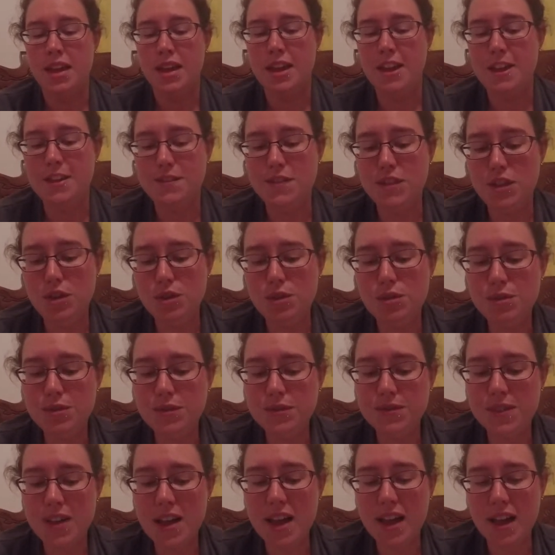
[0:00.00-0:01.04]
If you
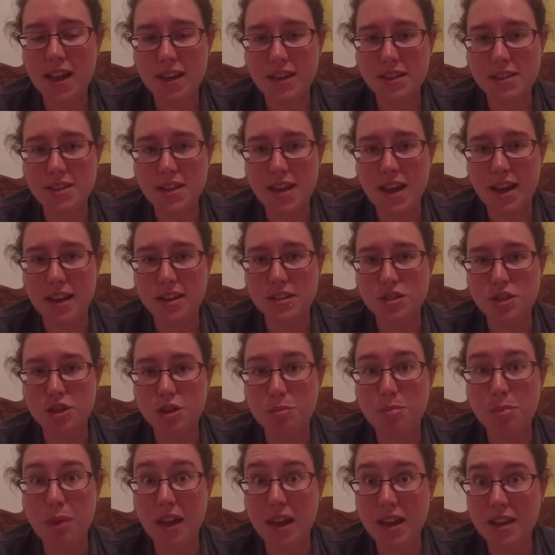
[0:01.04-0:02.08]
find as
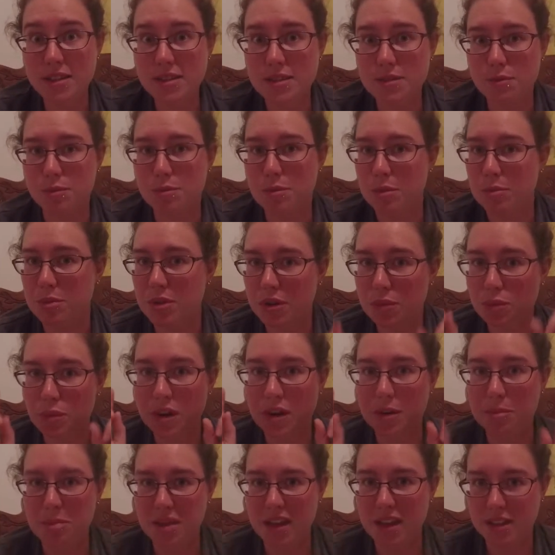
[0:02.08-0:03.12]
your remember, we
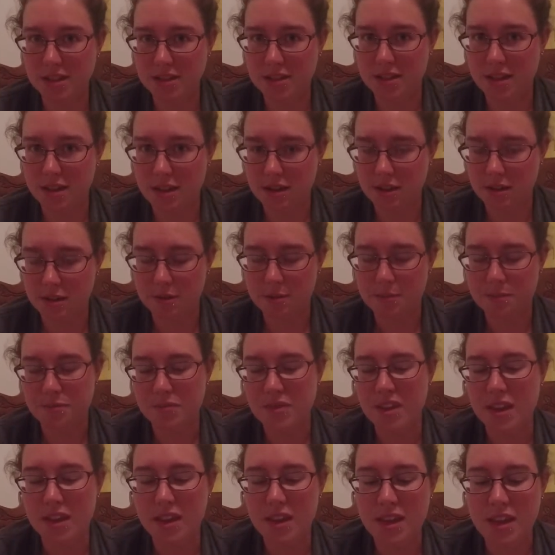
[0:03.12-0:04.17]
are pantsing here.
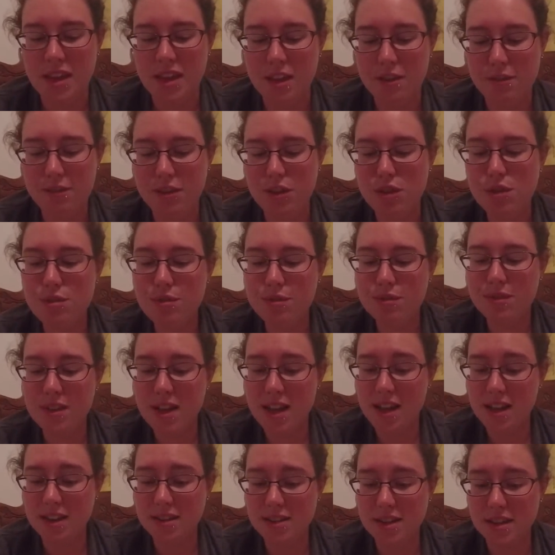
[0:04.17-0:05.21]
If you
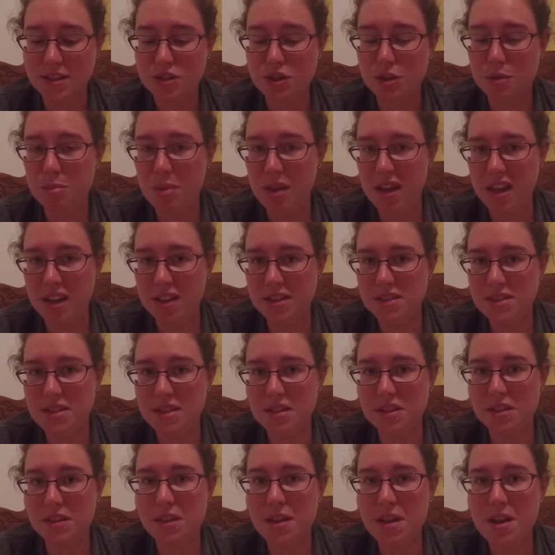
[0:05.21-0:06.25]
find as you're pantsing
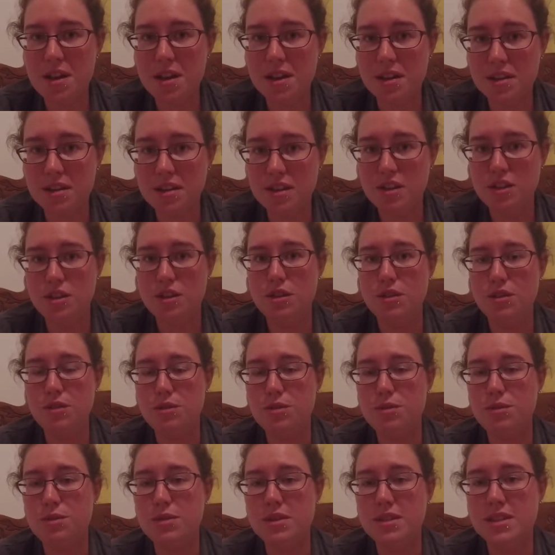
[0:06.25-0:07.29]
along,
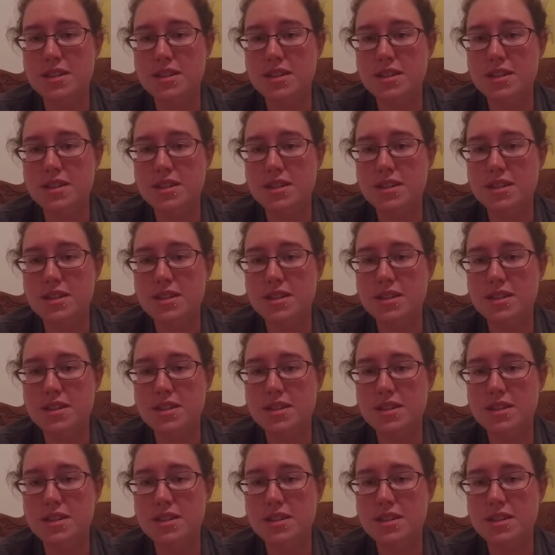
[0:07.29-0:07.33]
you